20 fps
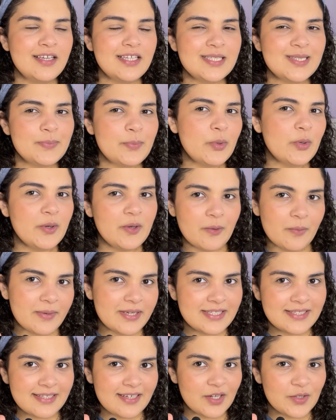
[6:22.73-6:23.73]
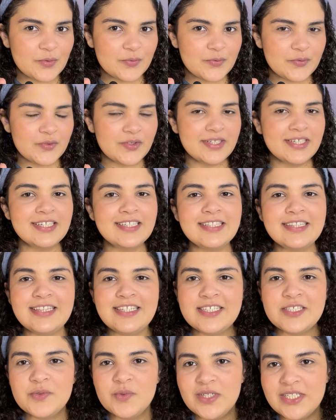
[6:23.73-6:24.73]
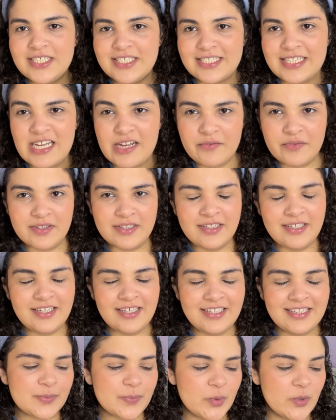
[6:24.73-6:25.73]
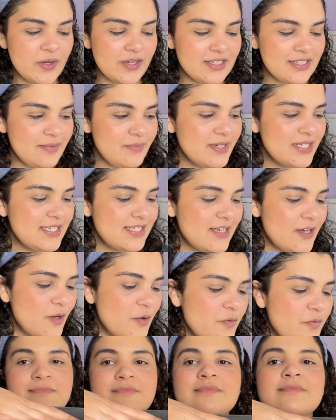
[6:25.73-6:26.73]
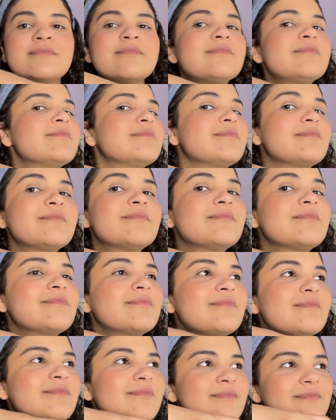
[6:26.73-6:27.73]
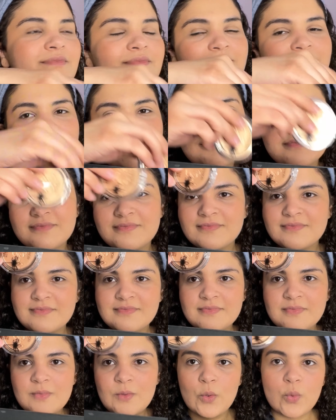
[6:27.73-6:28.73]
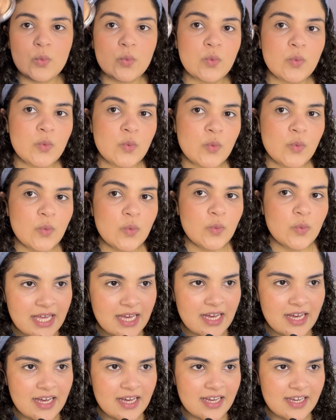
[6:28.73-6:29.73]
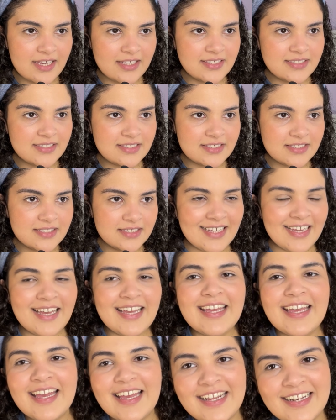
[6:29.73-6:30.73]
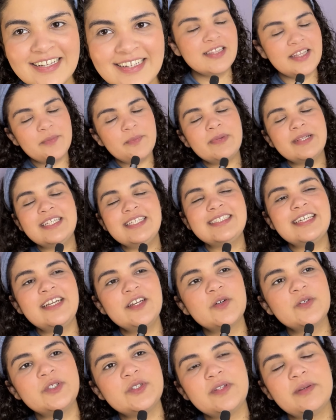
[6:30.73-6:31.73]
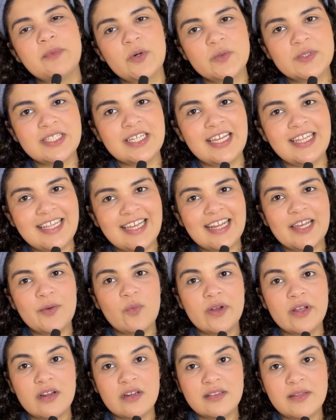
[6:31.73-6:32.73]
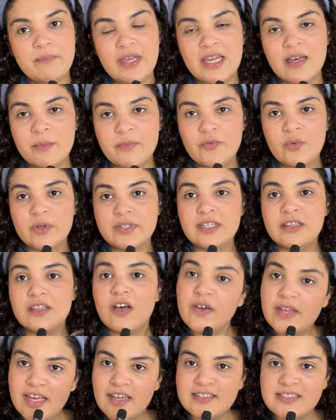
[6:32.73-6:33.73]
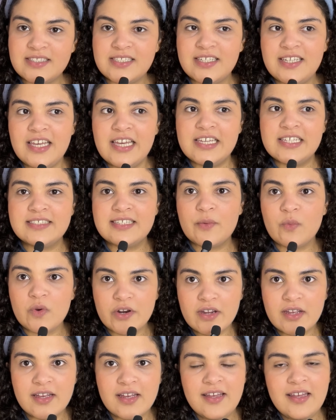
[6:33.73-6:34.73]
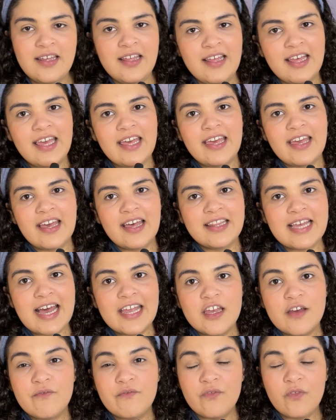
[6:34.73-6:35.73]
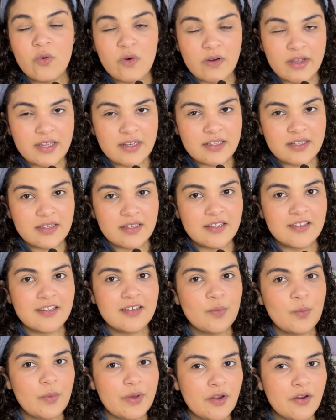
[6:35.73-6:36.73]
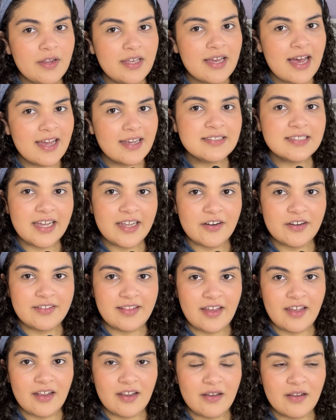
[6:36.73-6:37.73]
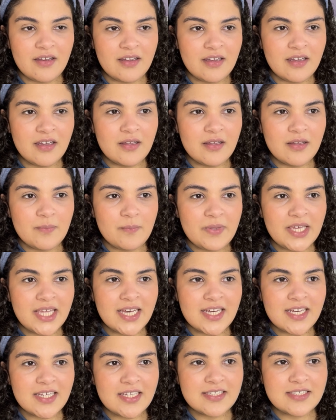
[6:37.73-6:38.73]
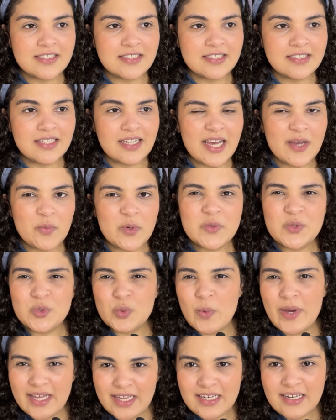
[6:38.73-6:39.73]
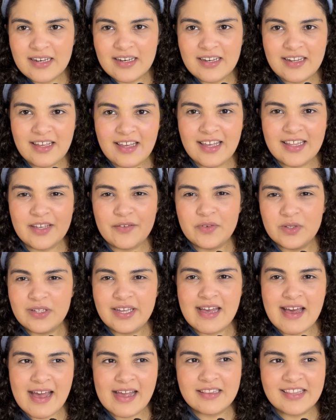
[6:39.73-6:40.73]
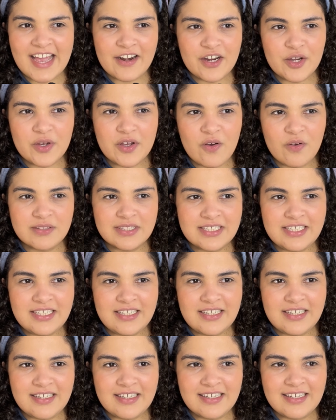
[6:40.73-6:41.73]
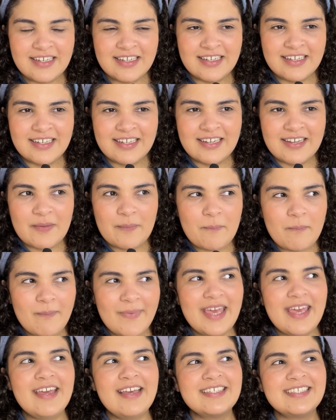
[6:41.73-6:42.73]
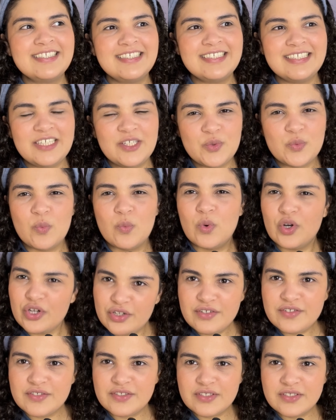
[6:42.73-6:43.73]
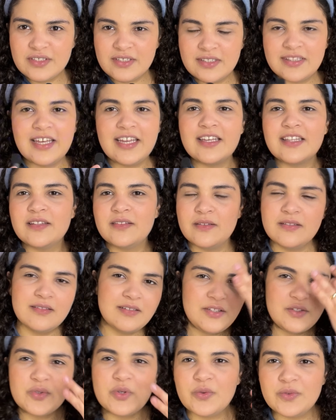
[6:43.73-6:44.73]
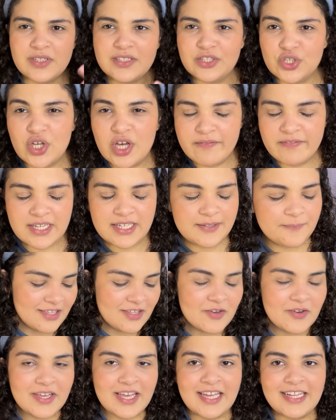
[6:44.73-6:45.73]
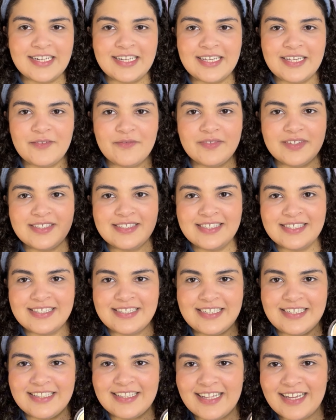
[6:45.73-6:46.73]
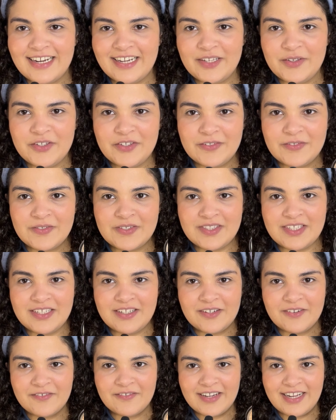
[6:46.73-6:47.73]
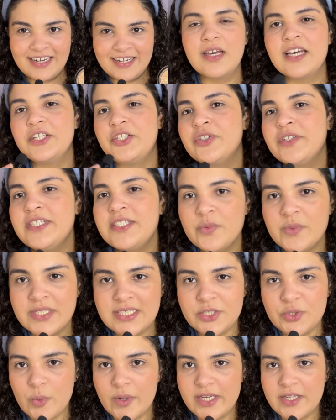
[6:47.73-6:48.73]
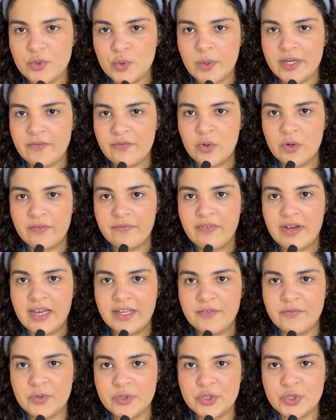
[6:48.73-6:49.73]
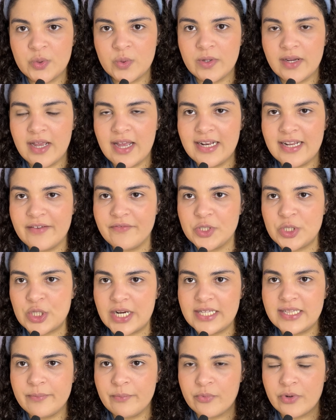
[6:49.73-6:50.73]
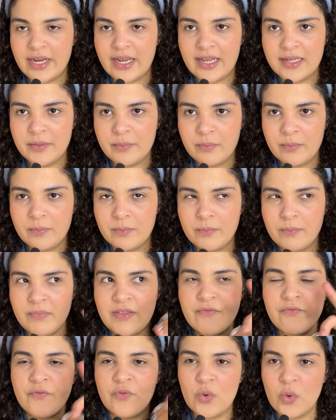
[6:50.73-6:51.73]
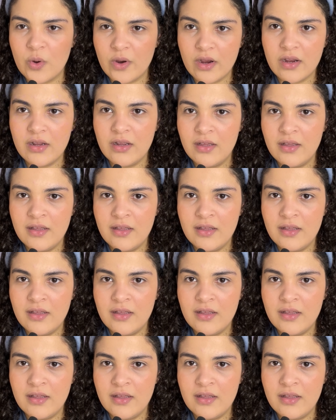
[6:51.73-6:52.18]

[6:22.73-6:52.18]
spoil myself. This one is definitely spoiling myself. I use this highlighter very sporadically because, again, the place that I go to the most and that I wear the makeup for the longest is at work. And I avoid wearing highlighter there because I will sweat and I feel like highlighter only makes it worse. Like, the look of it. You can't even see that I used it already. Catrice was a 2024 find for sure. I never tried the brand before